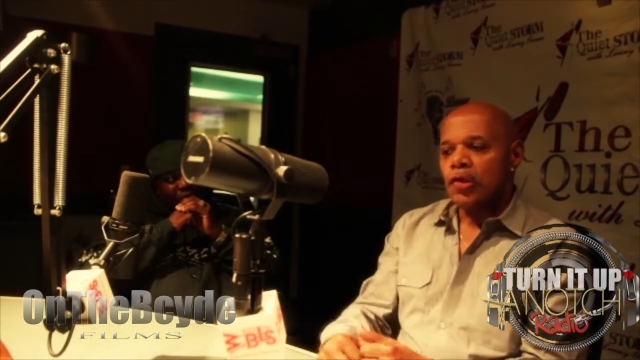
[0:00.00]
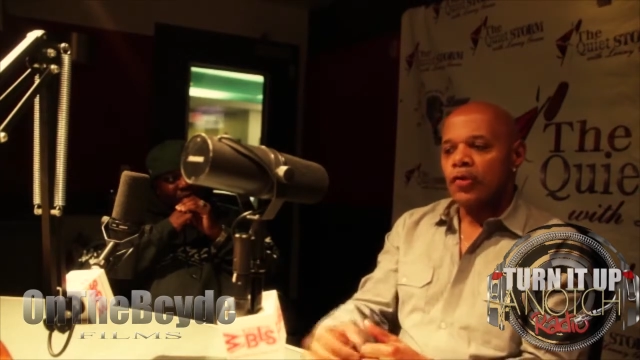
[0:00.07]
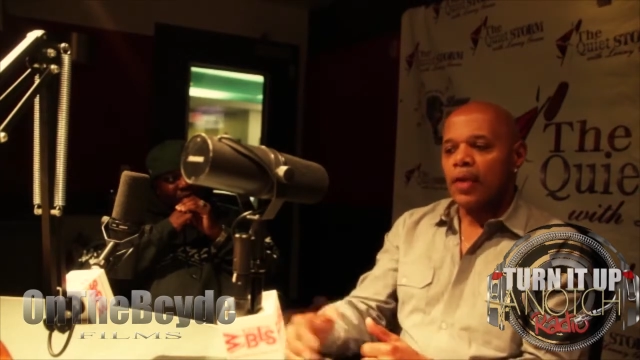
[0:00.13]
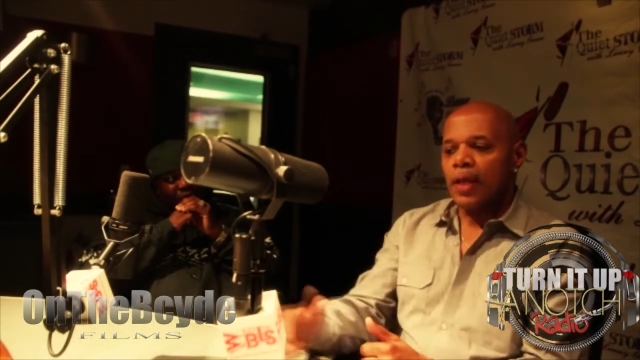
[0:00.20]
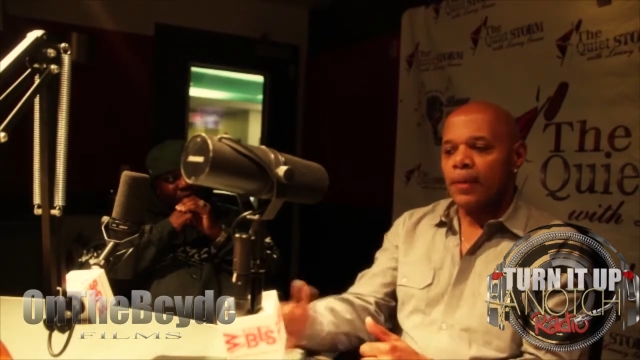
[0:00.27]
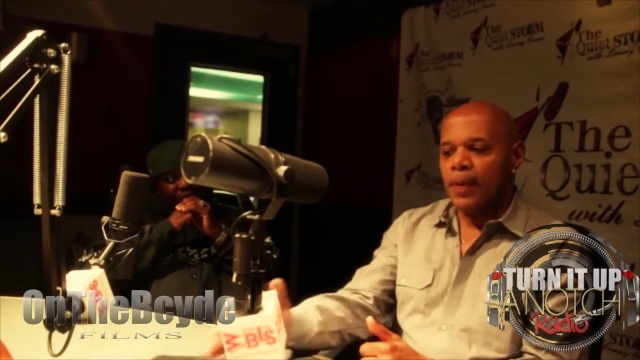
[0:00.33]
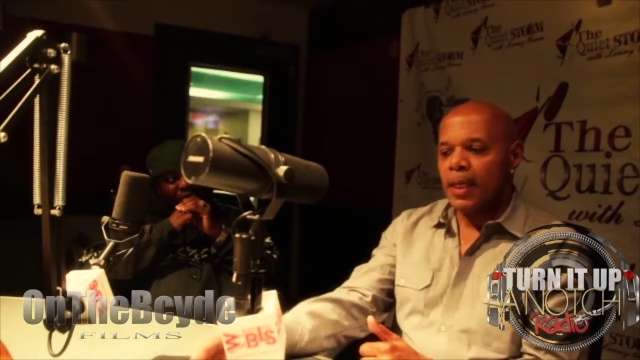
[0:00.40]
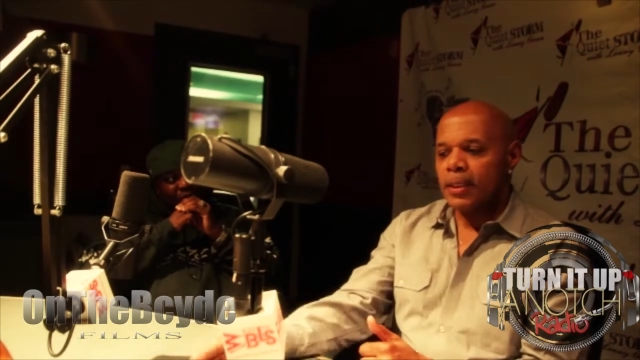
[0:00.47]

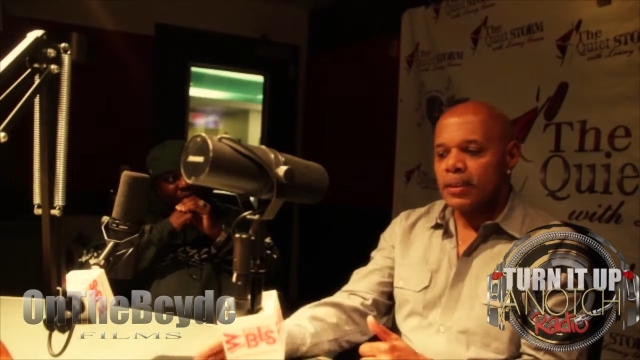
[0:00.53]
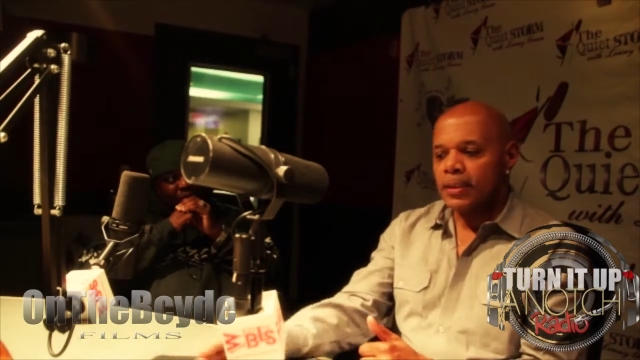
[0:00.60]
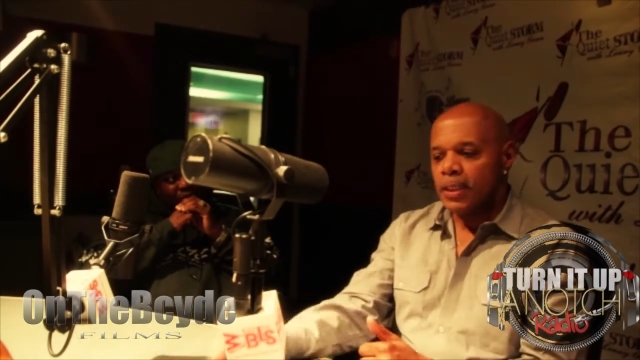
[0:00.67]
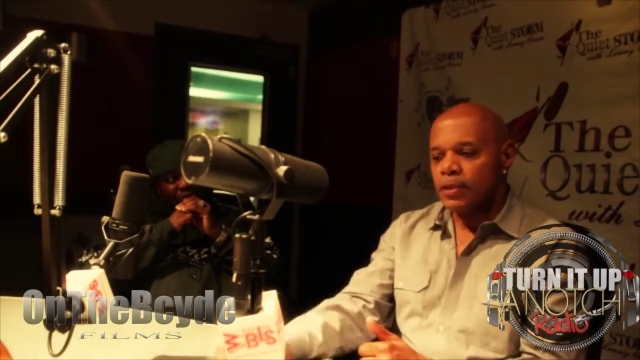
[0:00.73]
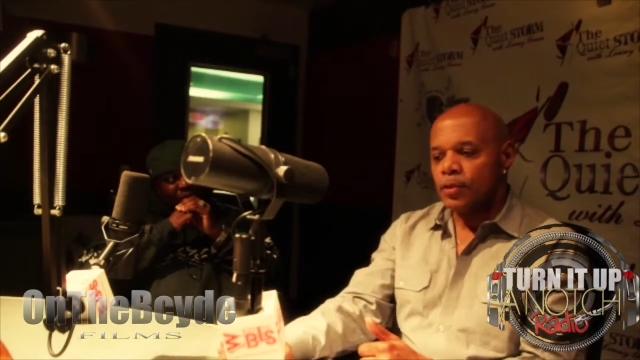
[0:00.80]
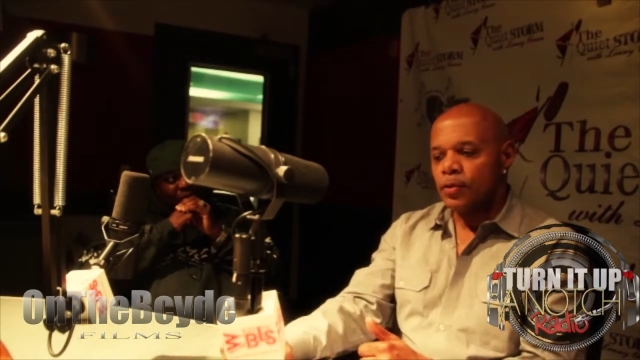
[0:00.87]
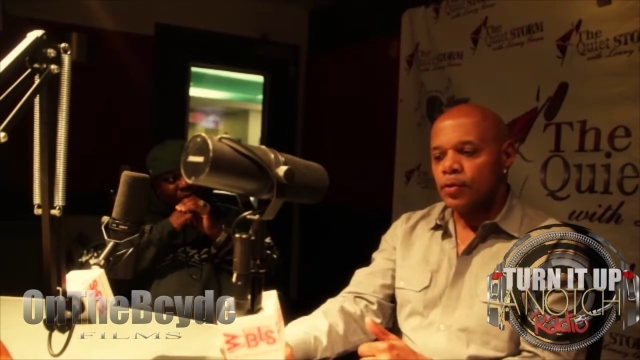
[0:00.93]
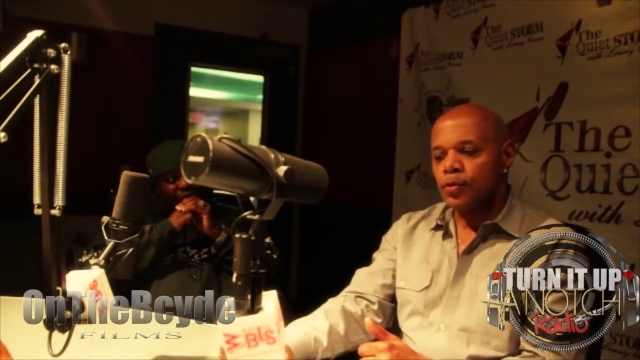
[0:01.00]
They paid
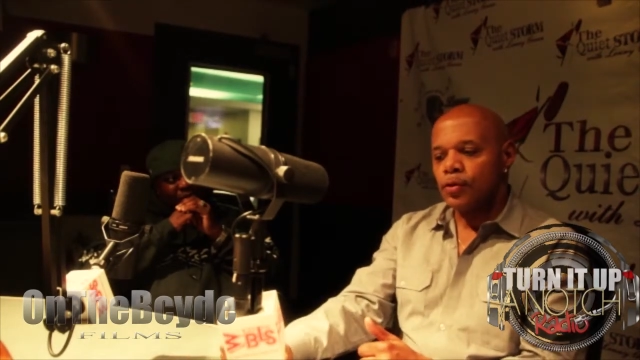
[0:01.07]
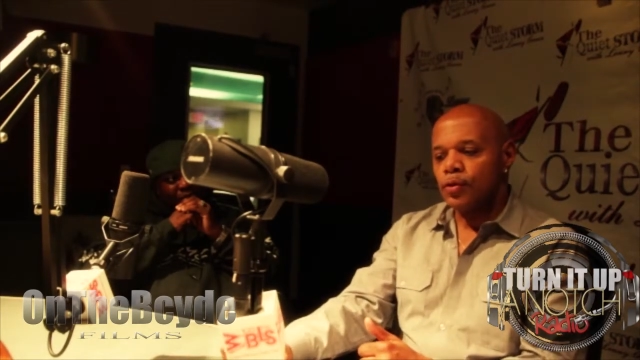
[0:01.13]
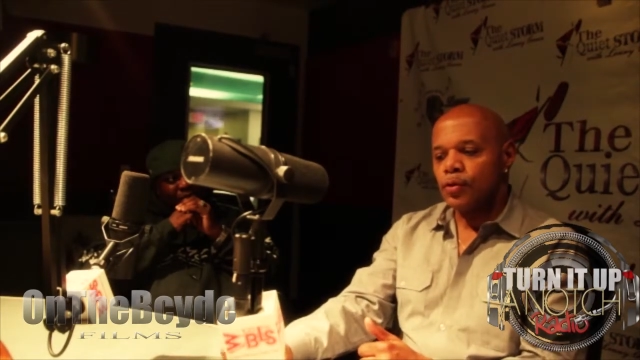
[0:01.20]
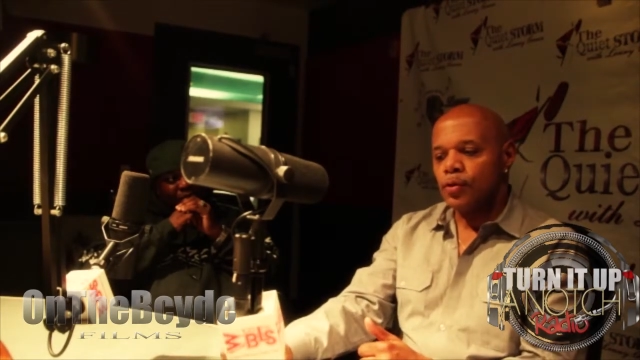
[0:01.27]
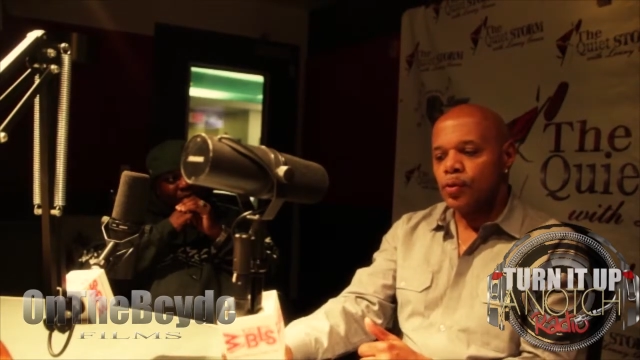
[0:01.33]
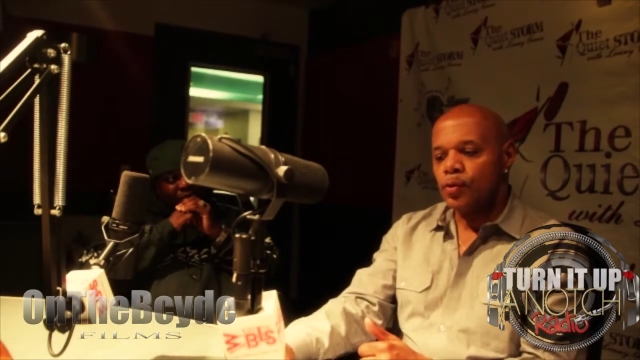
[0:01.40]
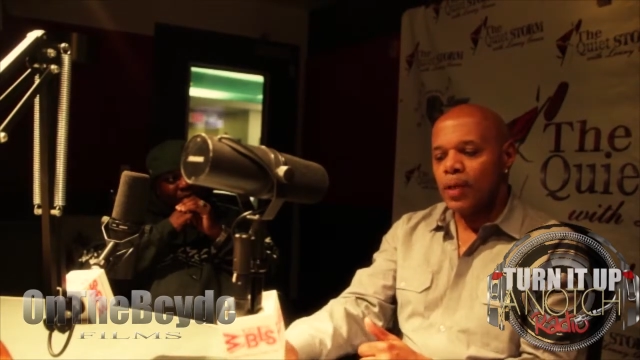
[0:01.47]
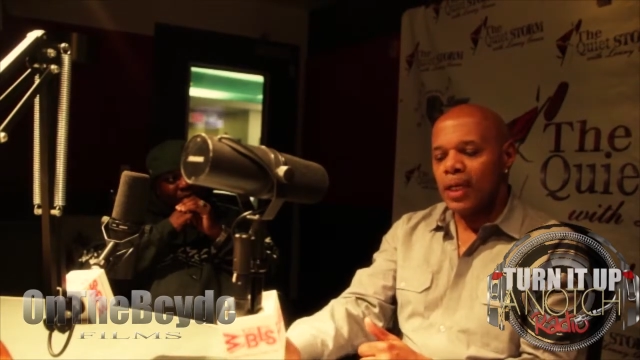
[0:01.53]
attention to
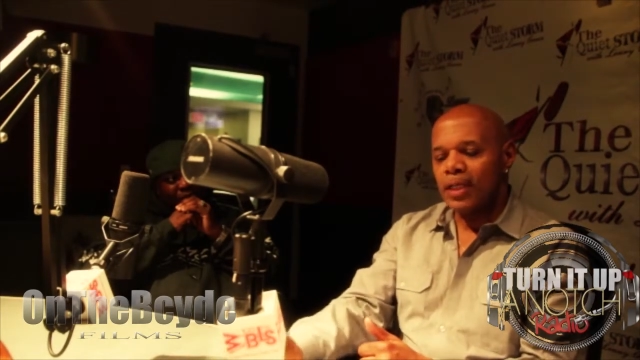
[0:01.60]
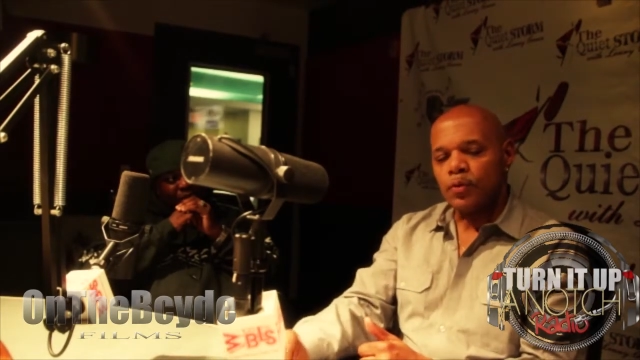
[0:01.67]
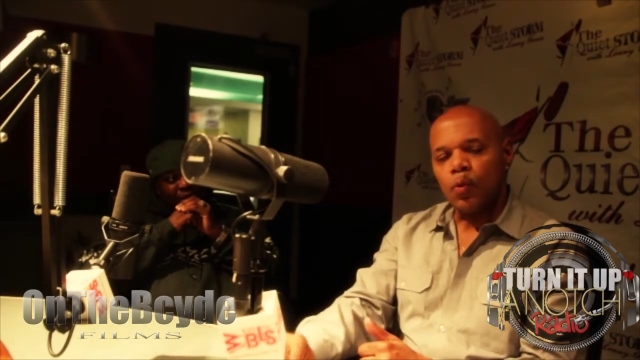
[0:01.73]
who has